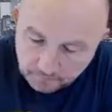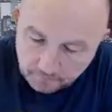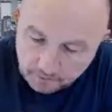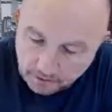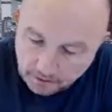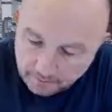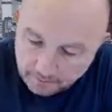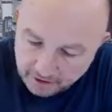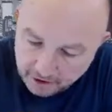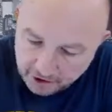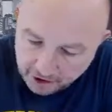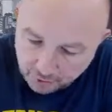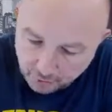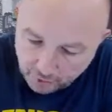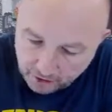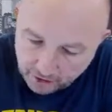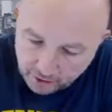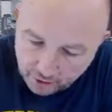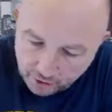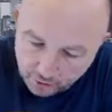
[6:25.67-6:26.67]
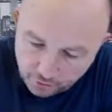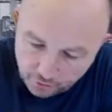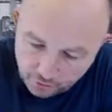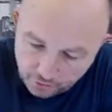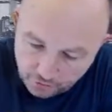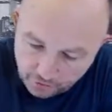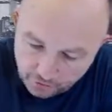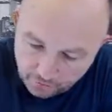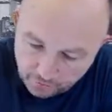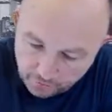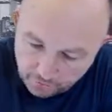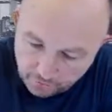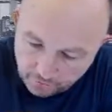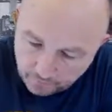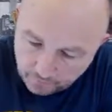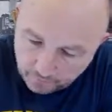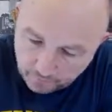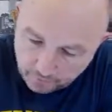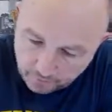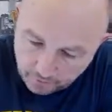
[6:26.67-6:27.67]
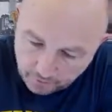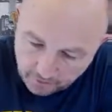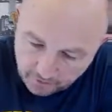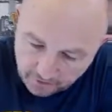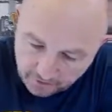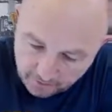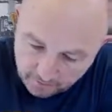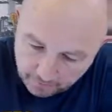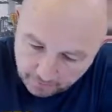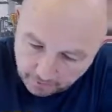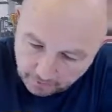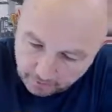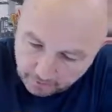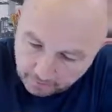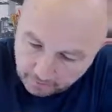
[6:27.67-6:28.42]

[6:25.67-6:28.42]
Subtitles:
Imagine we use the simple